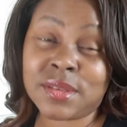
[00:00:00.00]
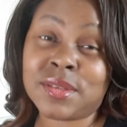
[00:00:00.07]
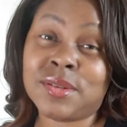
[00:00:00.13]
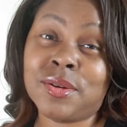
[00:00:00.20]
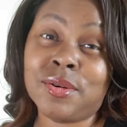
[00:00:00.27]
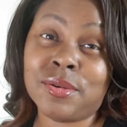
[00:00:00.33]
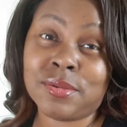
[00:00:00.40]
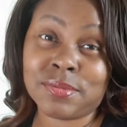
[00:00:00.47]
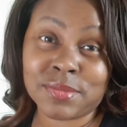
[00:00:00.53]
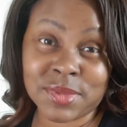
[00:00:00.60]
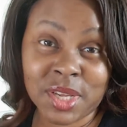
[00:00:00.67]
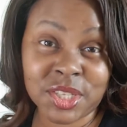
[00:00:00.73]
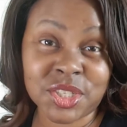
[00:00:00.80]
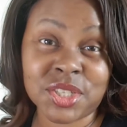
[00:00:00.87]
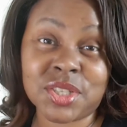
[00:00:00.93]
So
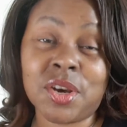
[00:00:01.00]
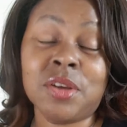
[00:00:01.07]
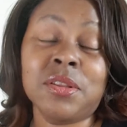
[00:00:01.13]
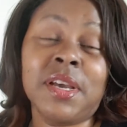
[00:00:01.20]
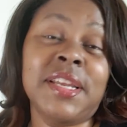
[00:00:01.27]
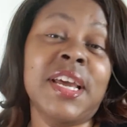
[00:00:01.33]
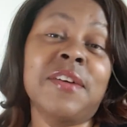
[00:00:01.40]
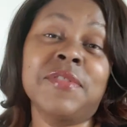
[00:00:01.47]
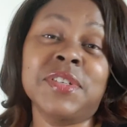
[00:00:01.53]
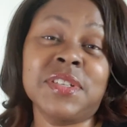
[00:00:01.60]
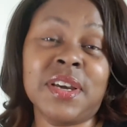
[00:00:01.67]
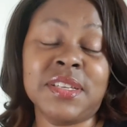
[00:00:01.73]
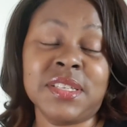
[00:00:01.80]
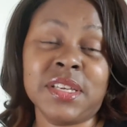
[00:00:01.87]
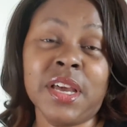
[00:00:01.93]
not just online
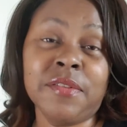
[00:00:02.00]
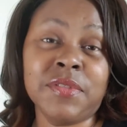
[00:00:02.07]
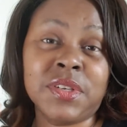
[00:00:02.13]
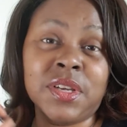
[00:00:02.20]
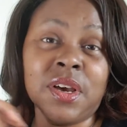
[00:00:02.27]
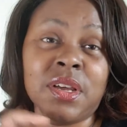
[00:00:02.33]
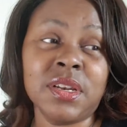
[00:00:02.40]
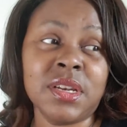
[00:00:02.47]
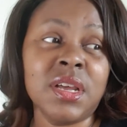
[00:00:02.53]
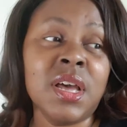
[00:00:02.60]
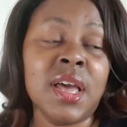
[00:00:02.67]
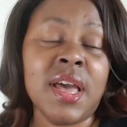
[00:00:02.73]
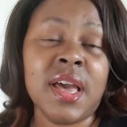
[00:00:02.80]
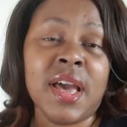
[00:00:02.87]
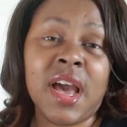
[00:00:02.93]
advertising. I've done
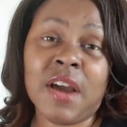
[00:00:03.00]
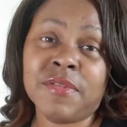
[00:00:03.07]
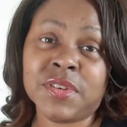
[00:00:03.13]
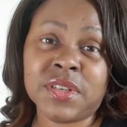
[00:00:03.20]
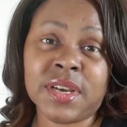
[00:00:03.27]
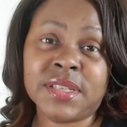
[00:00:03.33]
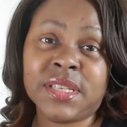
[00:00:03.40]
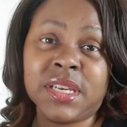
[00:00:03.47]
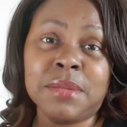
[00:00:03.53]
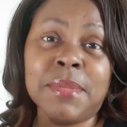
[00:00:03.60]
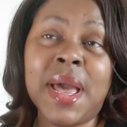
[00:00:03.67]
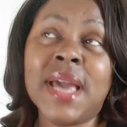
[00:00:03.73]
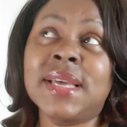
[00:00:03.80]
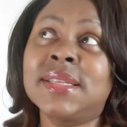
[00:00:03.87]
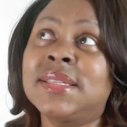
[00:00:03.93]
advertising in
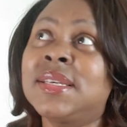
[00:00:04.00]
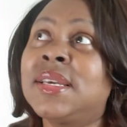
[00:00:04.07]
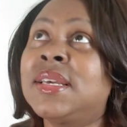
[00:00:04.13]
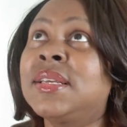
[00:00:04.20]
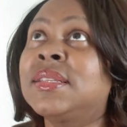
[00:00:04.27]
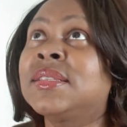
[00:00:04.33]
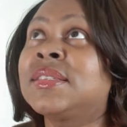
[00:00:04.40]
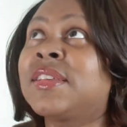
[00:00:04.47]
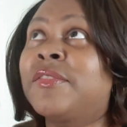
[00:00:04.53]
magazines.